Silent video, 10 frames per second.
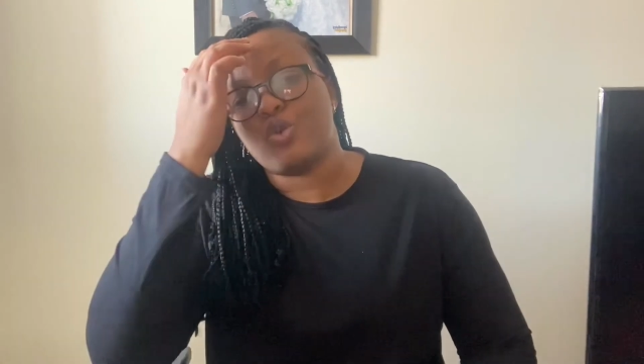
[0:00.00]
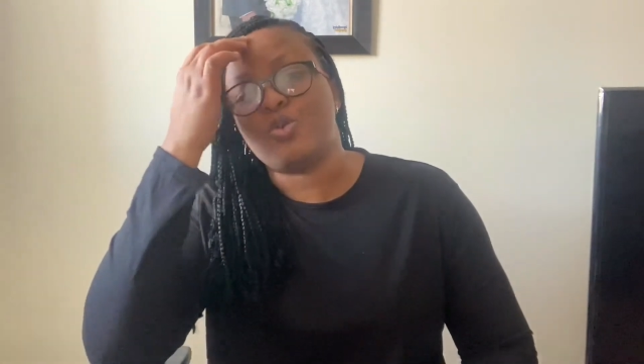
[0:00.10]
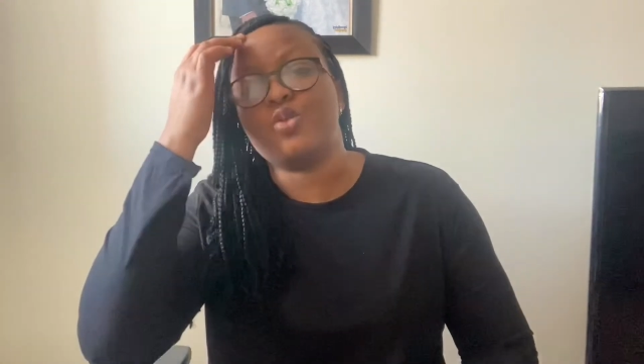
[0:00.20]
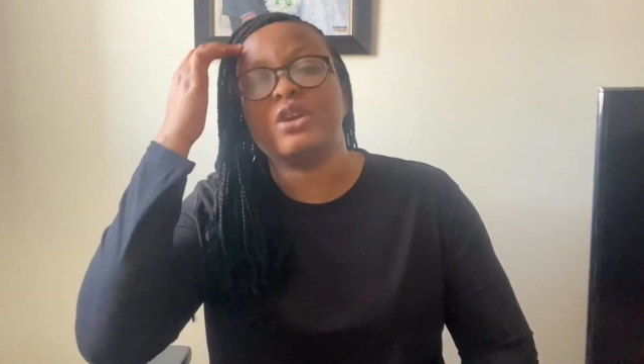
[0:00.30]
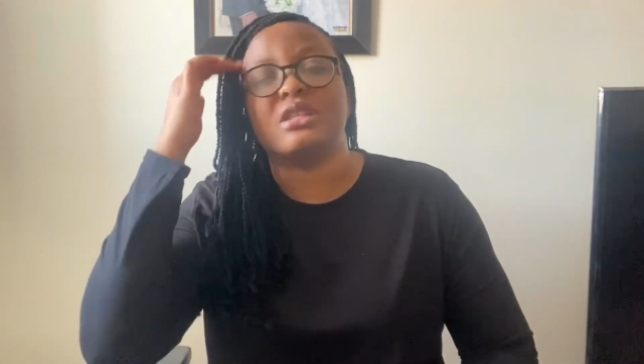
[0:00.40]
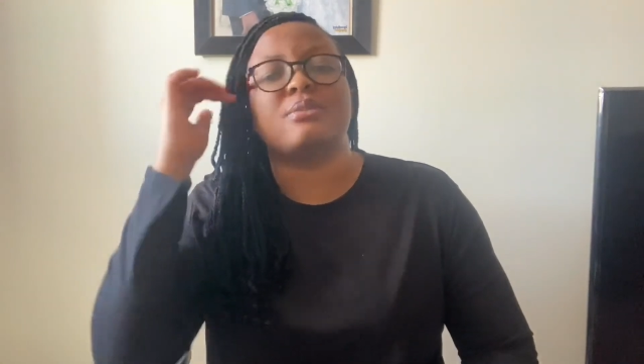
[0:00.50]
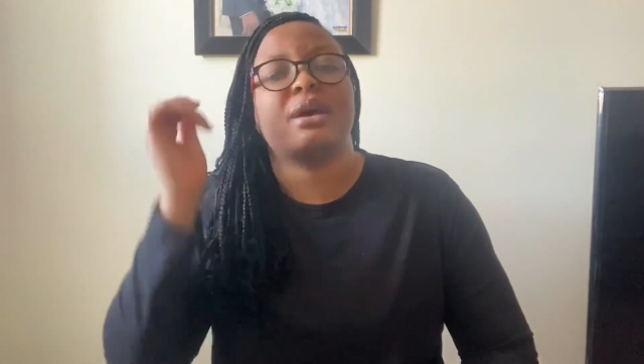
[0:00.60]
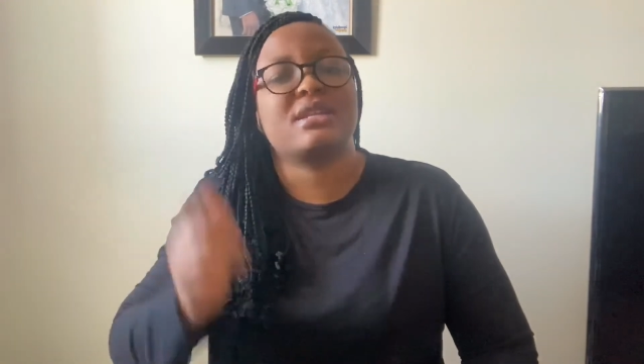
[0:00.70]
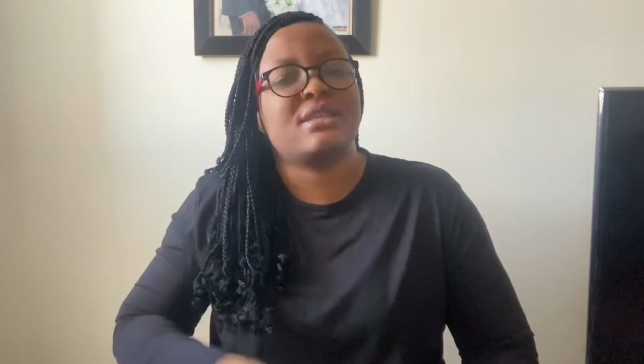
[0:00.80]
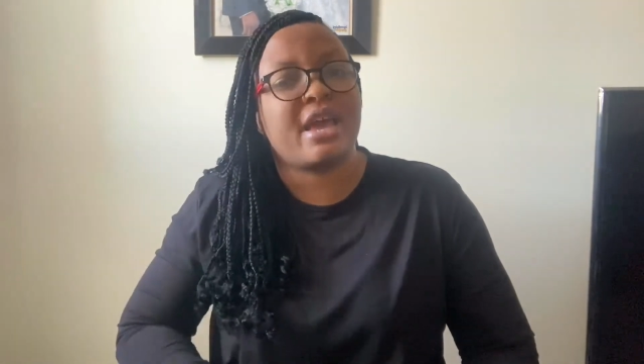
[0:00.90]
who it
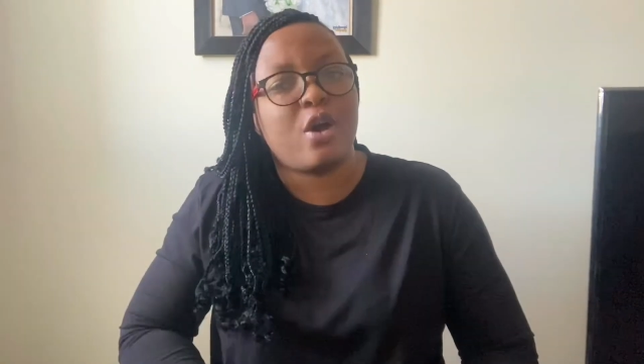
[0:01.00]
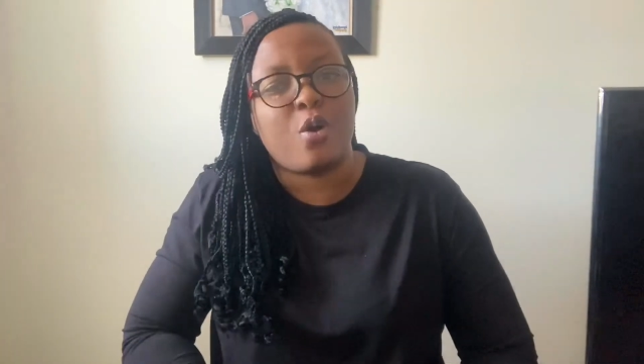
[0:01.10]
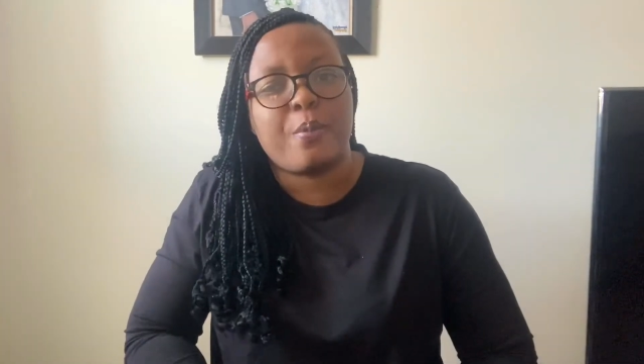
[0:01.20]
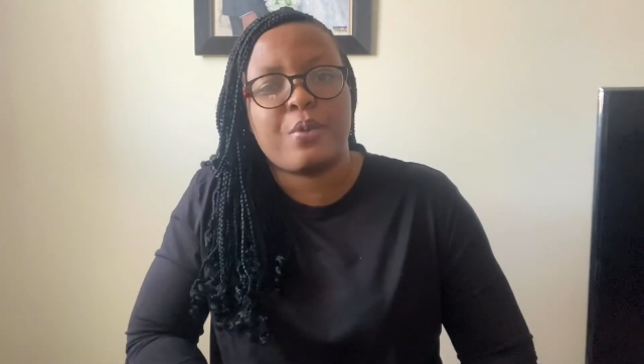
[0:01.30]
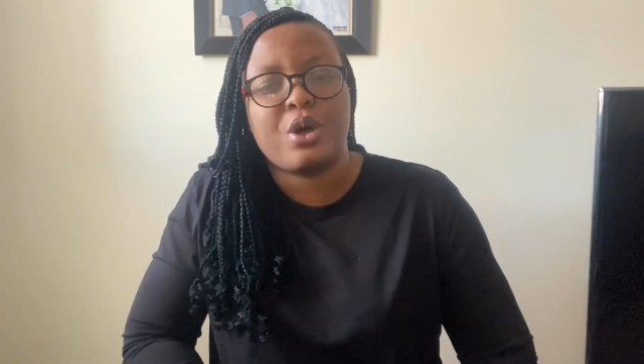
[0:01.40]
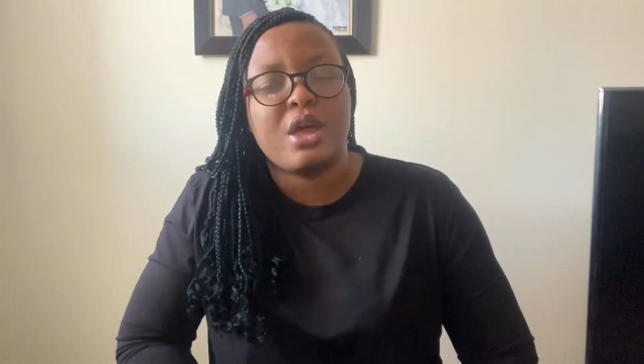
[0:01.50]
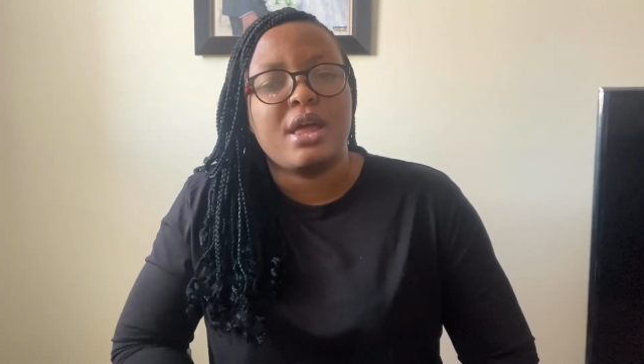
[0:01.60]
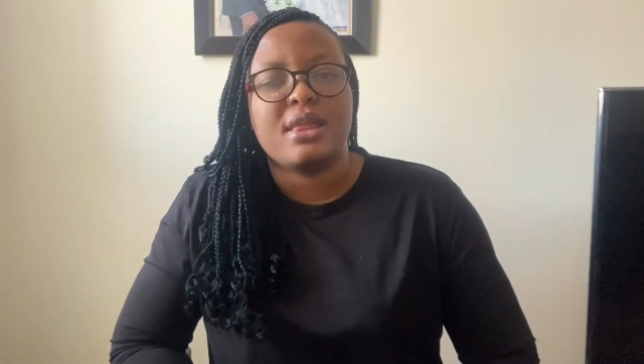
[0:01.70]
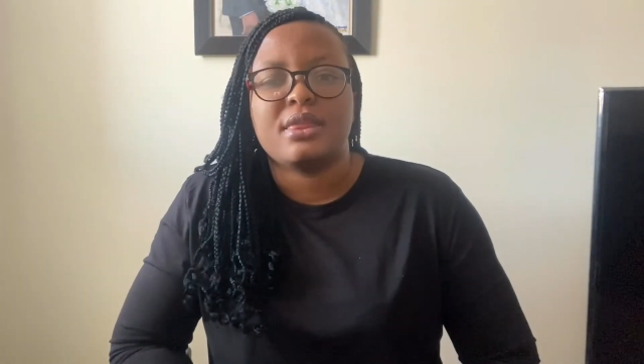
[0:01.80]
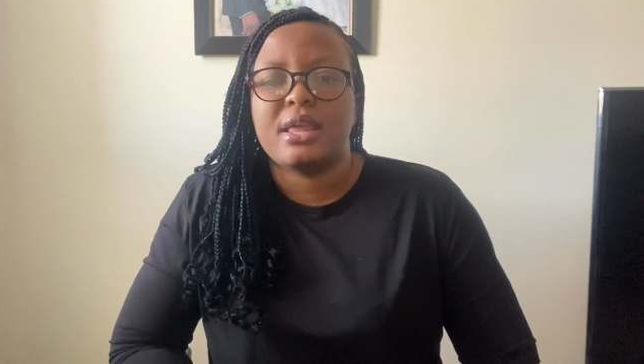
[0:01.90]
might help.
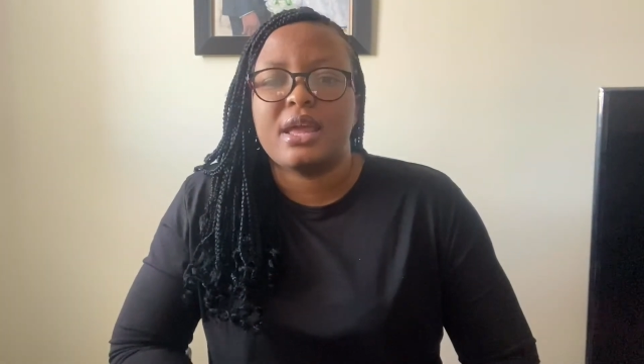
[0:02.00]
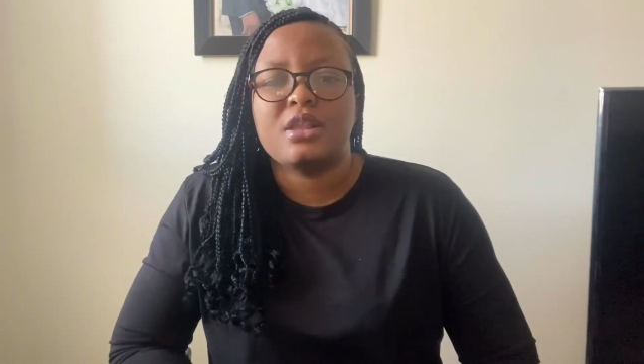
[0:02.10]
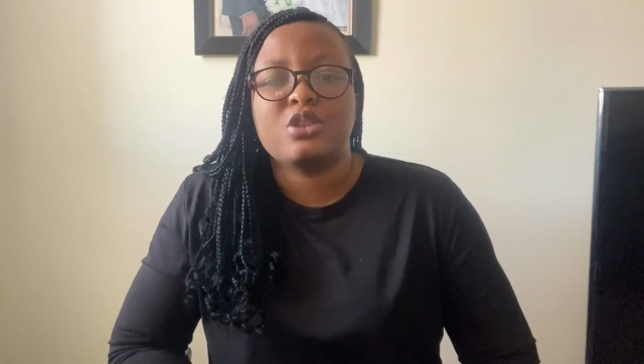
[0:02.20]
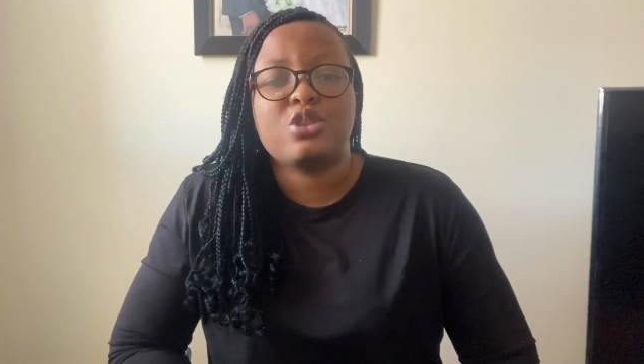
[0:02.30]
Then